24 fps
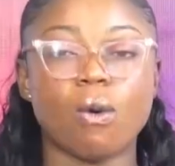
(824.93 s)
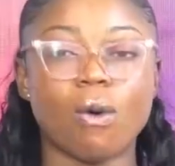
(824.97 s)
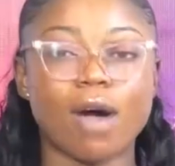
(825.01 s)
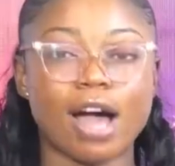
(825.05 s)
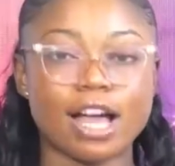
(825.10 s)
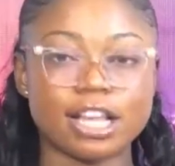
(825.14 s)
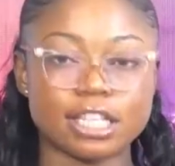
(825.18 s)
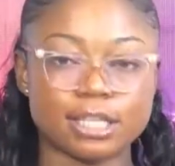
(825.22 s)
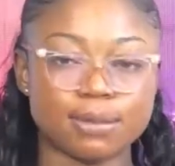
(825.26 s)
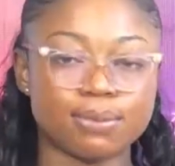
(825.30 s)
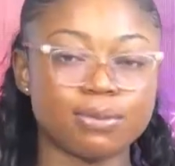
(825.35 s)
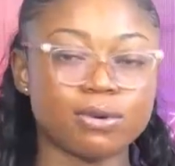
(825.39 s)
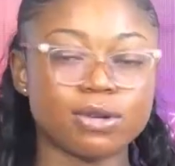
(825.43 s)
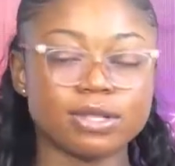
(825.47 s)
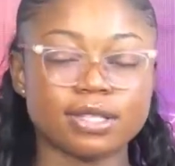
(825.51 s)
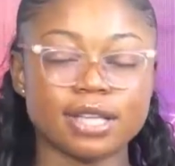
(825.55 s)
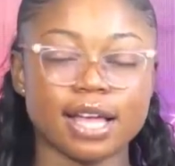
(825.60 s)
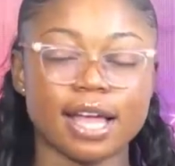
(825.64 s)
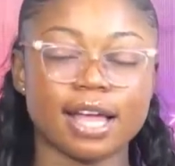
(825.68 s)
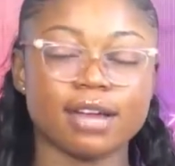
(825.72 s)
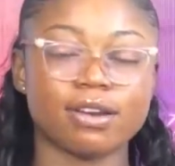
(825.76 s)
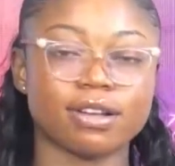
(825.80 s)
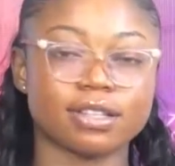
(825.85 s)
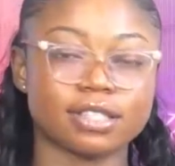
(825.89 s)
Why expose
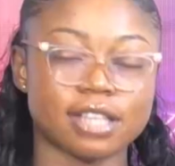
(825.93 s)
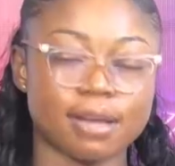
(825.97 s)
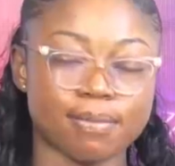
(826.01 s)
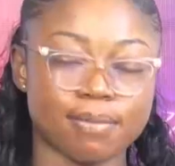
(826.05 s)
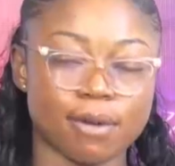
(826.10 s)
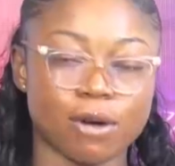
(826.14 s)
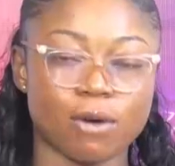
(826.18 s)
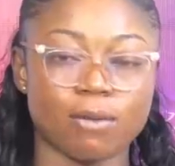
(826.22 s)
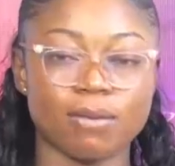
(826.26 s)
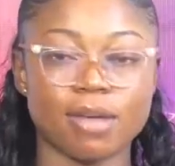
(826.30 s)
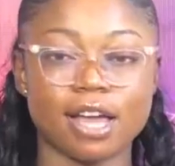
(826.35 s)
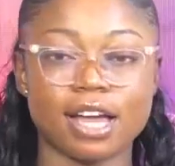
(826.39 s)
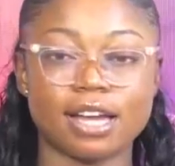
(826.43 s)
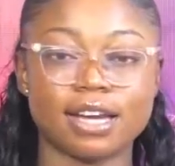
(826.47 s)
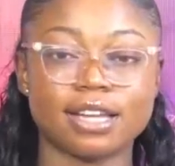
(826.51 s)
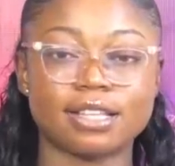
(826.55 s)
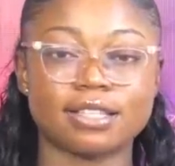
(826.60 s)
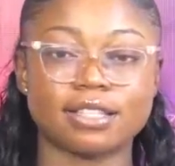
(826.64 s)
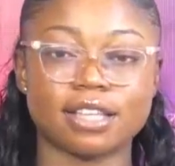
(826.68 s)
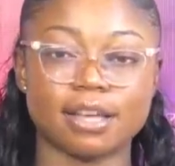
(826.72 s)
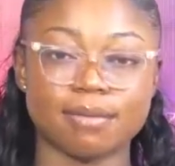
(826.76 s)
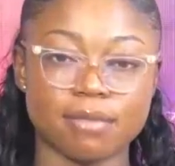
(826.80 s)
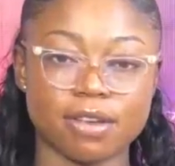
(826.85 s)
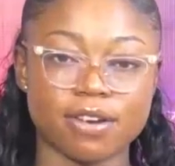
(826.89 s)
a doctor about being a
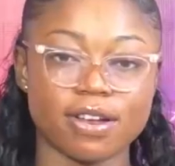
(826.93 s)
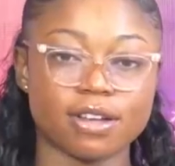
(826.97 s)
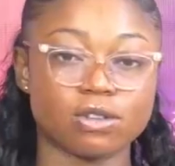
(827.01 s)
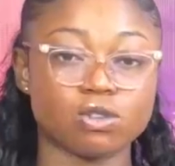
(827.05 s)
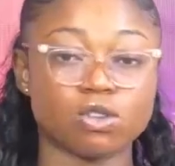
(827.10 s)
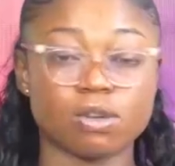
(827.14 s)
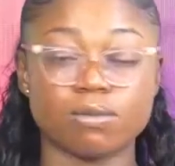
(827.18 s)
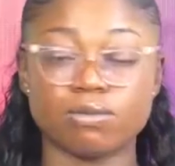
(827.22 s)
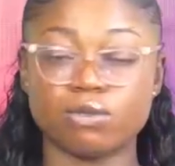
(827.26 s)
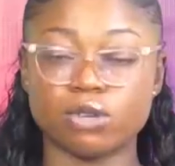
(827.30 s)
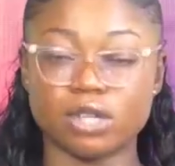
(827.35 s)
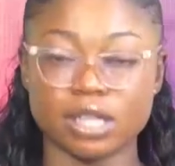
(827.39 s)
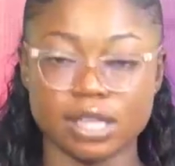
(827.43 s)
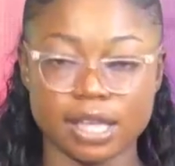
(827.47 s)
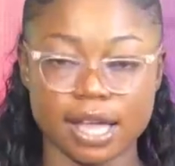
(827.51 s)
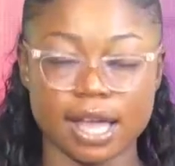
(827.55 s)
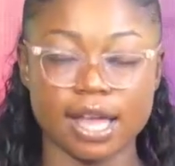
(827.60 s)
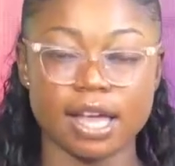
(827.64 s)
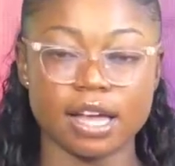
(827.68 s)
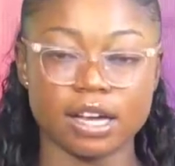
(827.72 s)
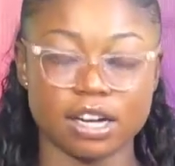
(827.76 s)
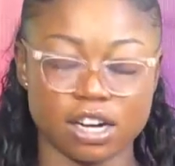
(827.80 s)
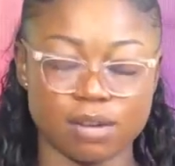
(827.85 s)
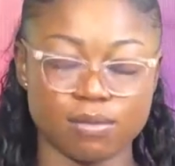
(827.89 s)
Samira so moon
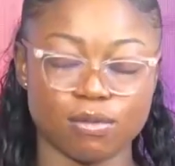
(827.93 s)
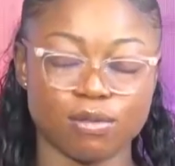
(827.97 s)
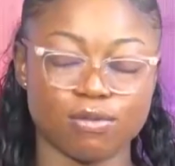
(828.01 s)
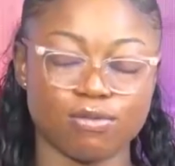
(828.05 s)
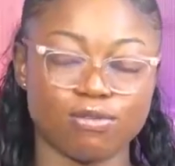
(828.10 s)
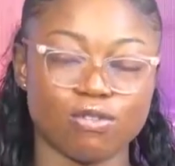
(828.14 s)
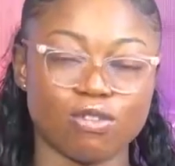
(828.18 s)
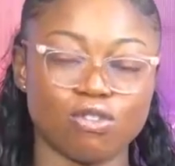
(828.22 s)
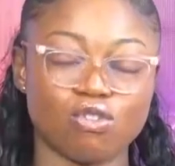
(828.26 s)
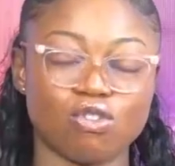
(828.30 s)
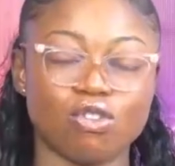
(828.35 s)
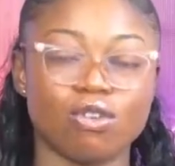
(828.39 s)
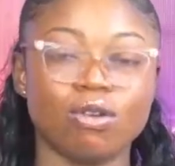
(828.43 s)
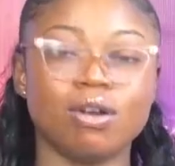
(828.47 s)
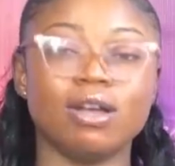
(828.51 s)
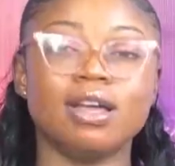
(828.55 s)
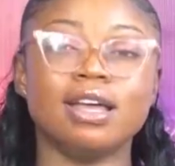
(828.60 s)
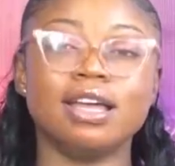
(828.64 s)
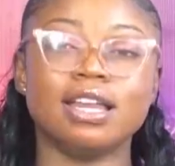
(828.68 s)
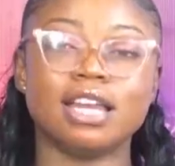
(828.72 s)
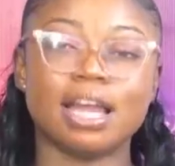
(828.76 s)
and chromophono?